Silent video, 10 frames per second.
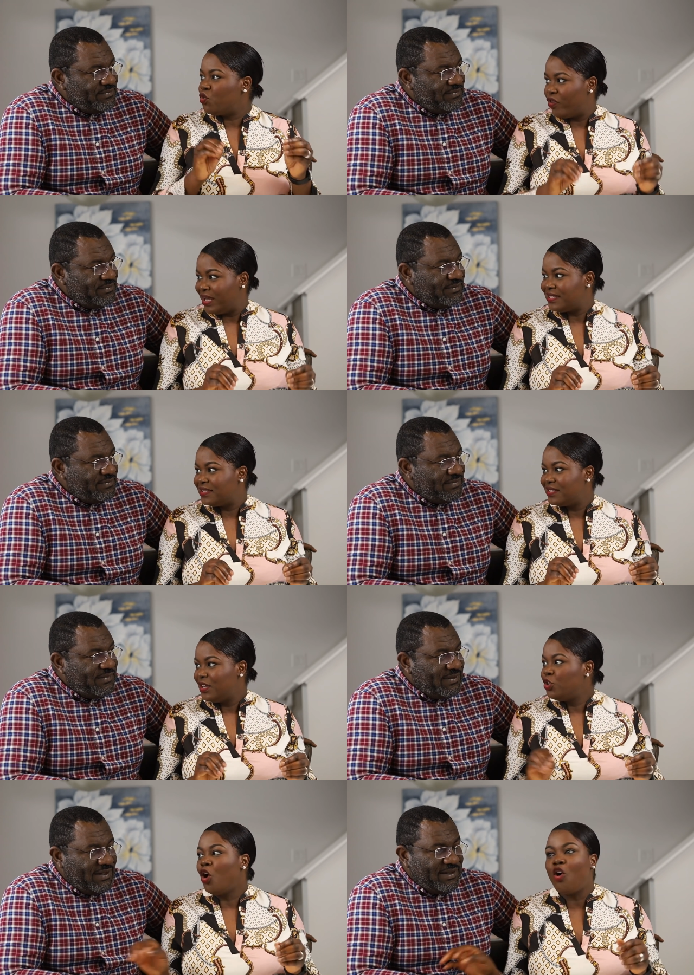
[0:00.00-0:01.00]
Speaker 1: to rest,
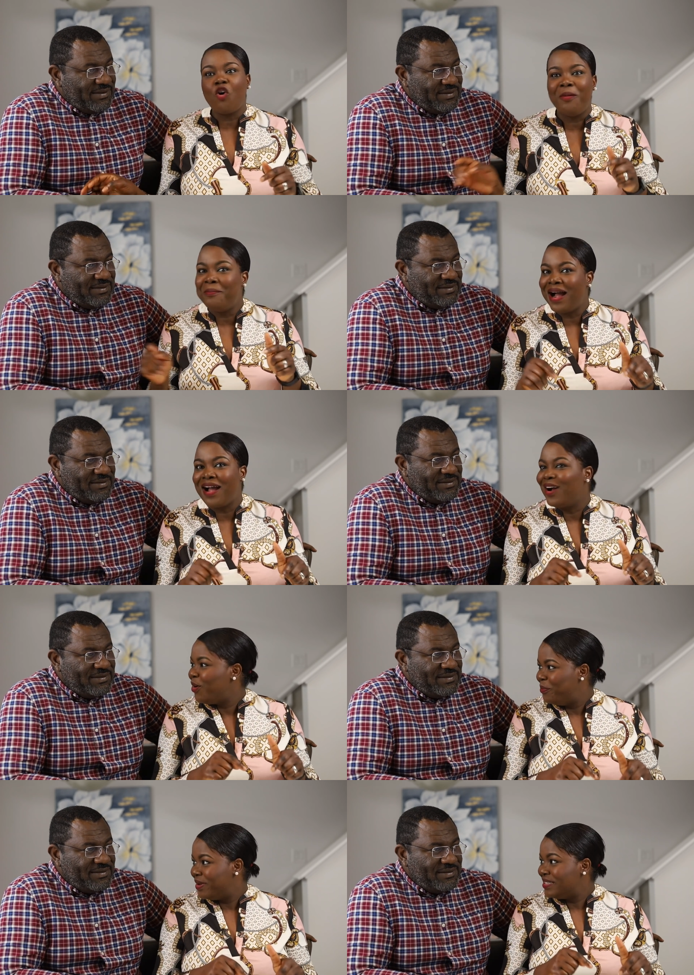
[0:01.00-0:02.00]
not yeah. come back and
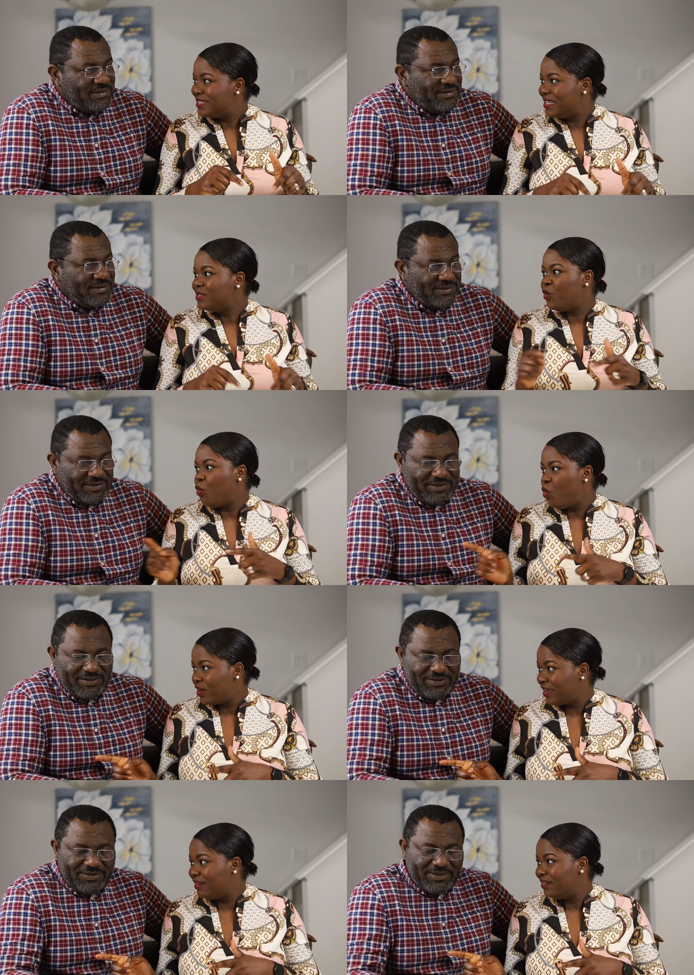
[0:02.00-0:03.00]
compensate for
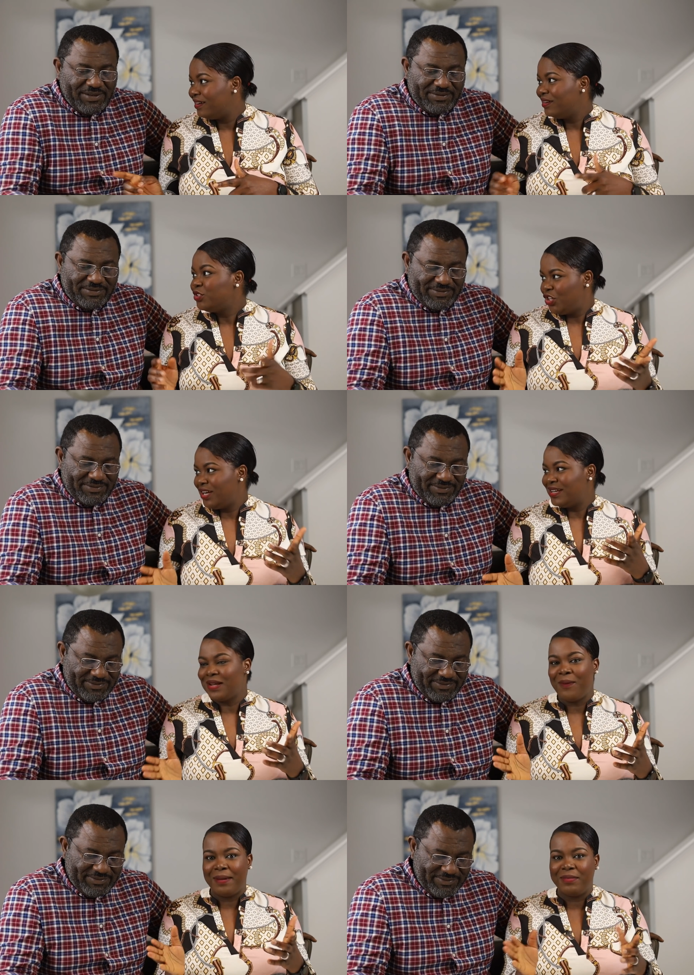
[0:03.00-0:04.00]
working. Oh, yeah. Do you
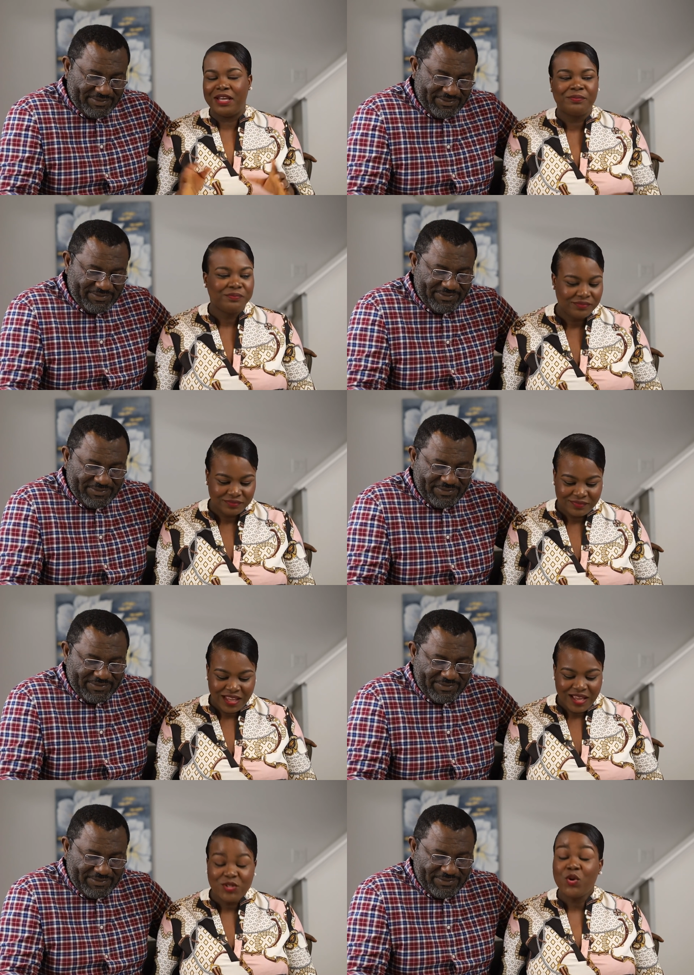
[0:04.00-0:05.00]
understand what I mean?
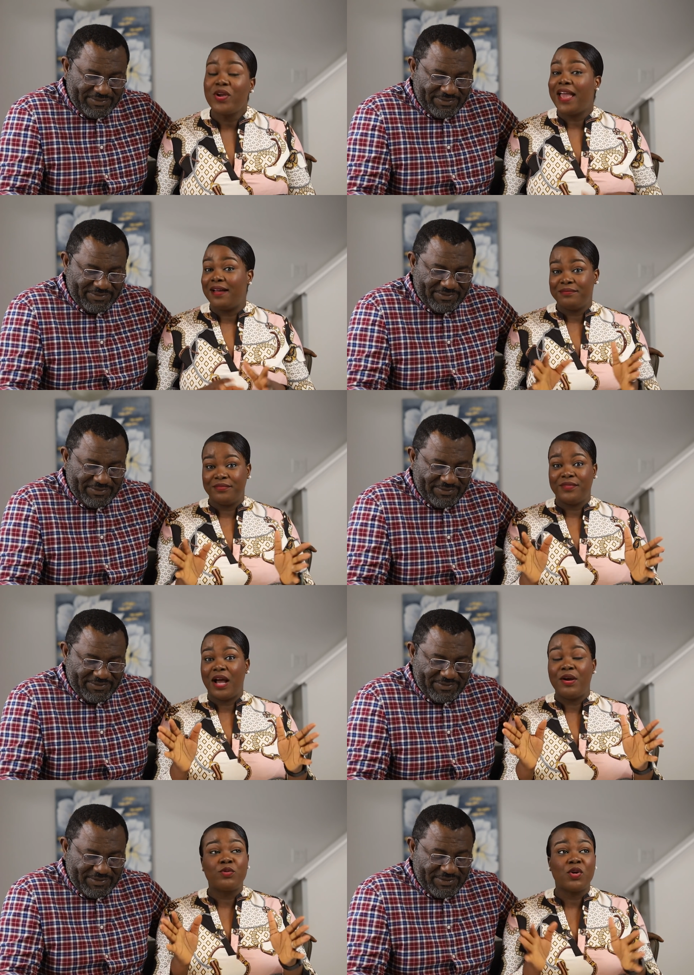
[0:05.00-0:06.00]
So yeah,
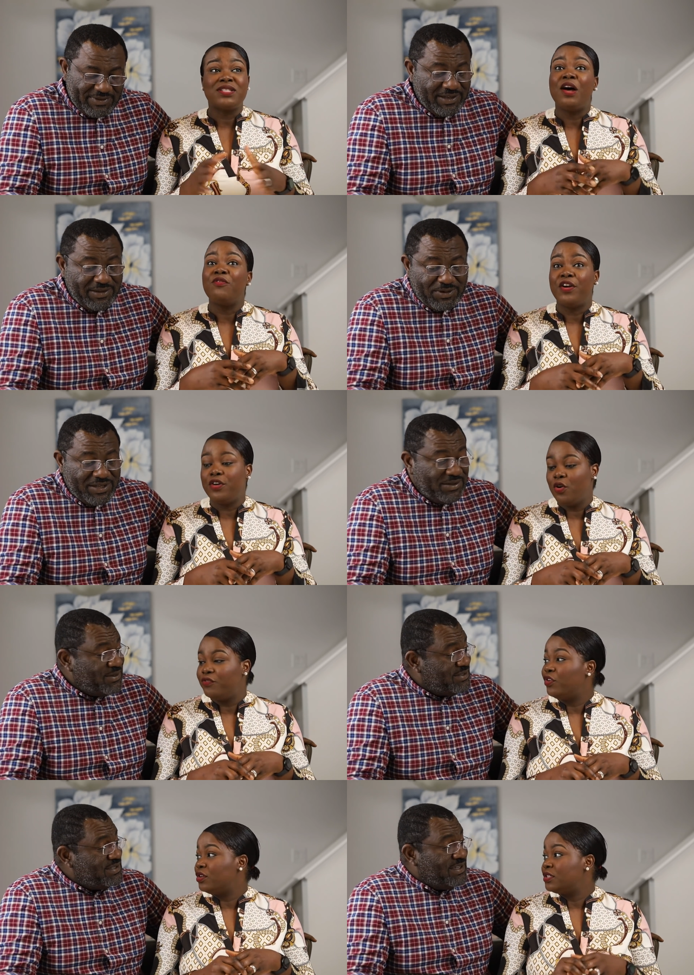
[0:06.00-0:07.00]
it
Speaker 2: was not very it
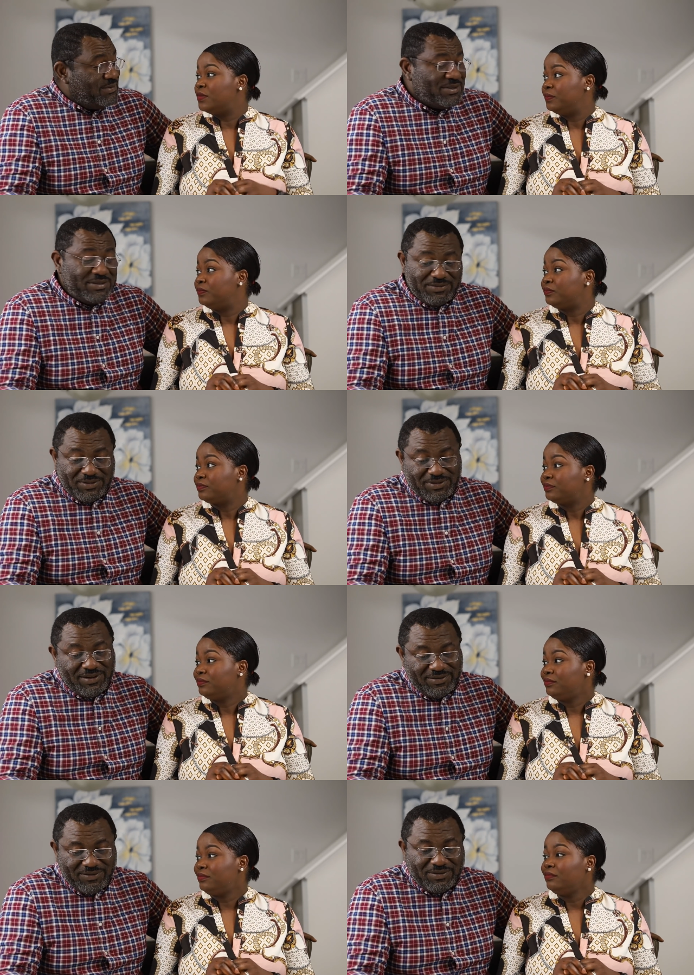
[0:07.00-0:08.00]
obvious. Was, it was it was
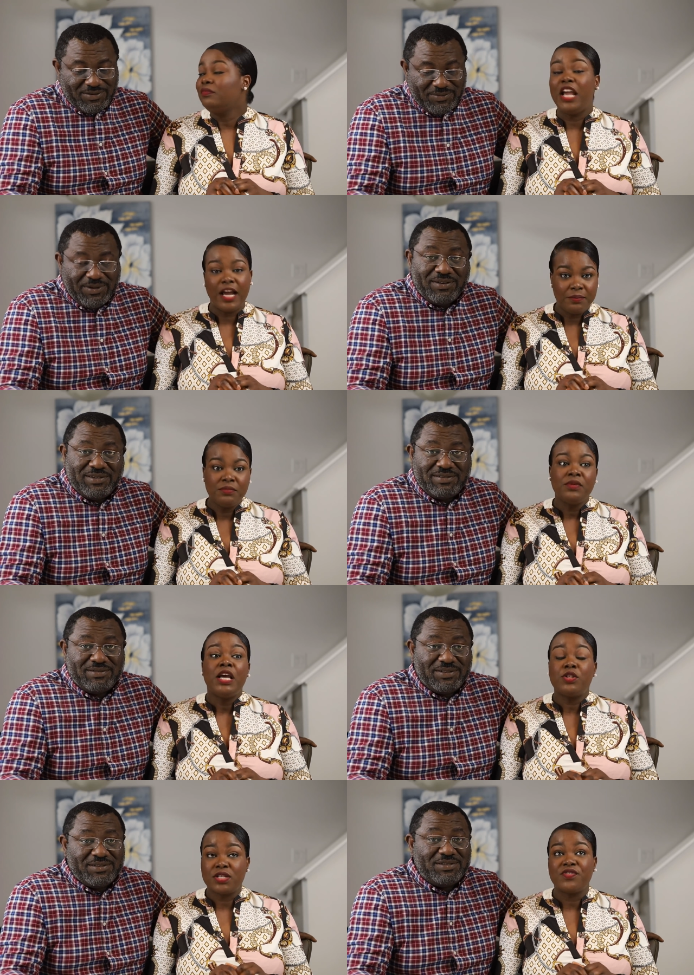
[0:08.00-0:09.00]
hard to yeah. be
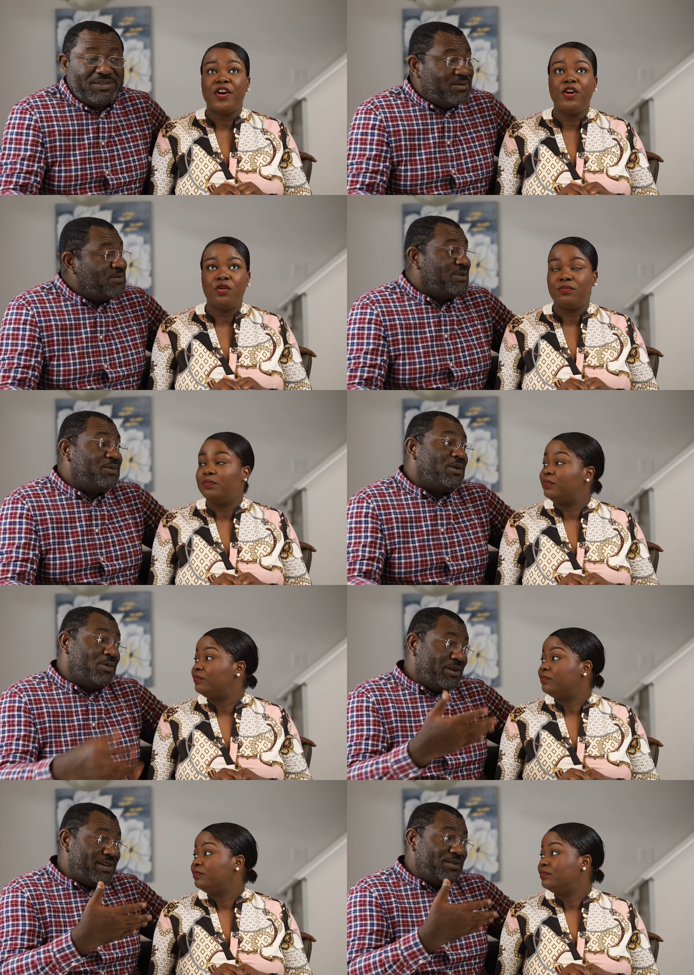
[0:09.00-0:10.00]
honest. It was very. You, you were
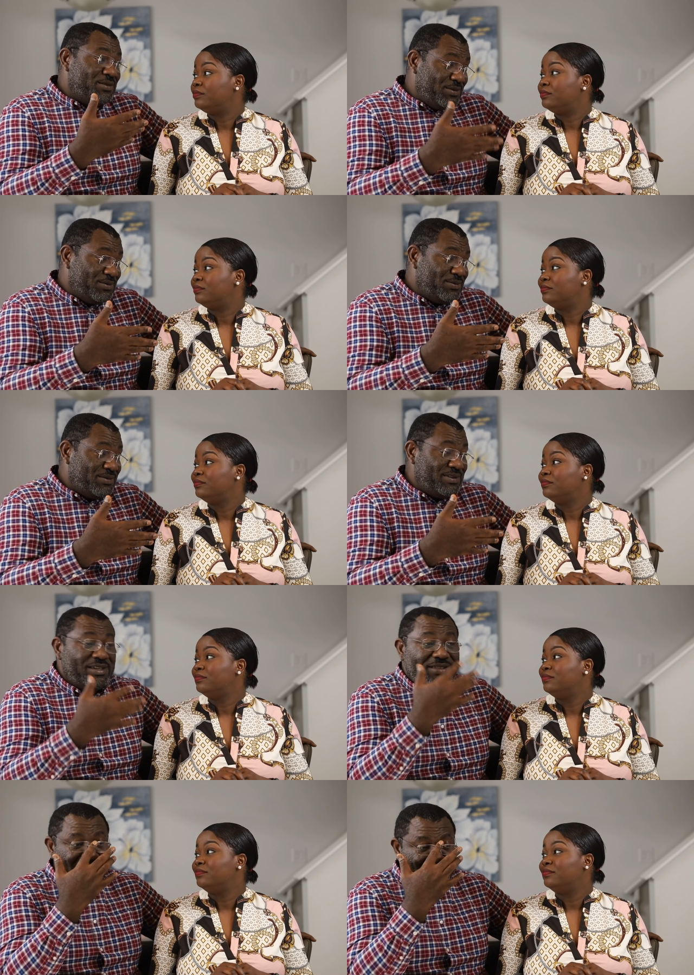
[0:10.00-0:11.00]
working too,
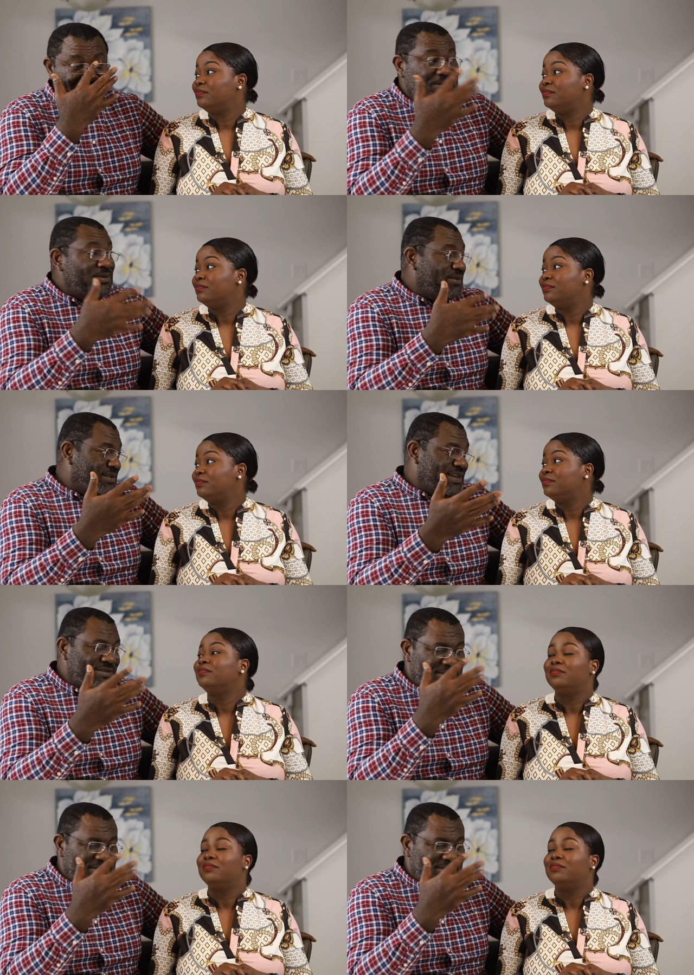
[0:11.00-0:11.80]
and then you were doing all that